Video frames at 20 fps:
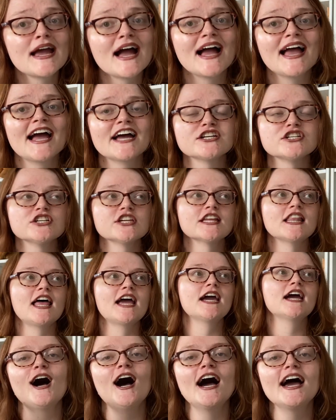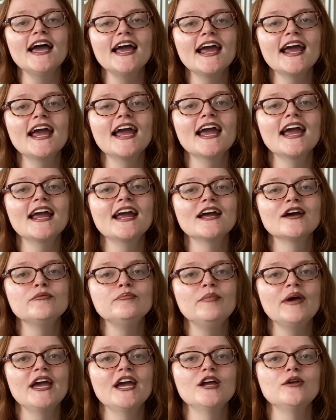I actually like, I
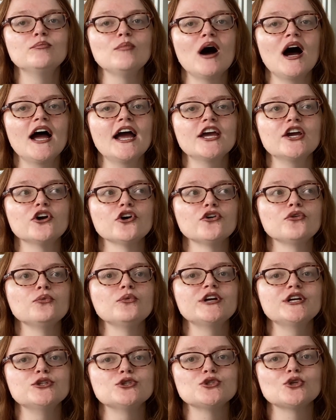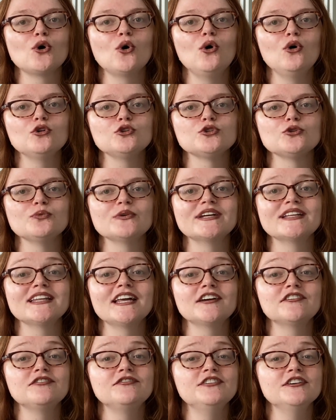made my Goodreads goal to read
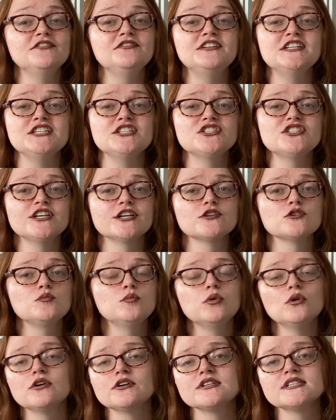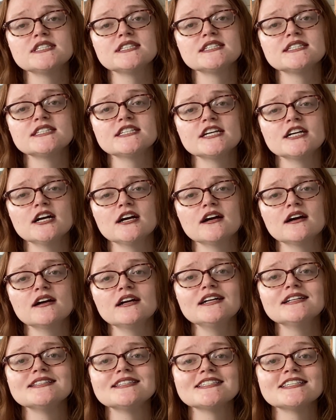like 56 books this year
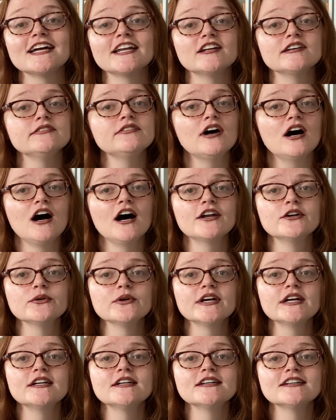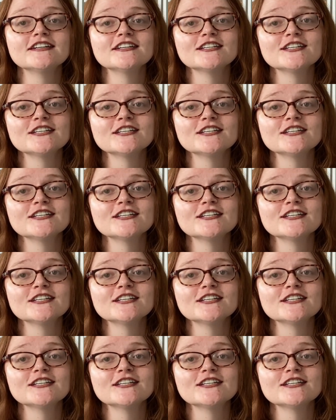instead of 100.